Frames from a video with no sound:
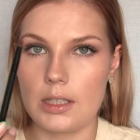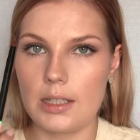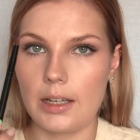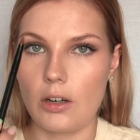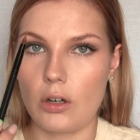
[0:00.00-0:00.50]
This
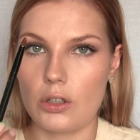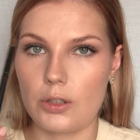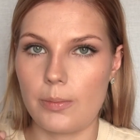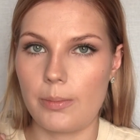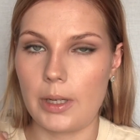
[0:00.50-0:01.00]
is a
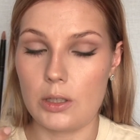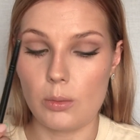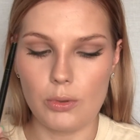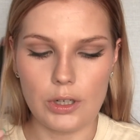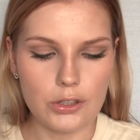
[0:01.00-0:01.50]
gouache
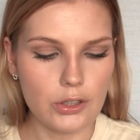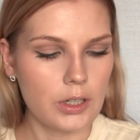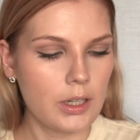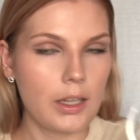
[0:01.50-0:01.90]
pencil brush.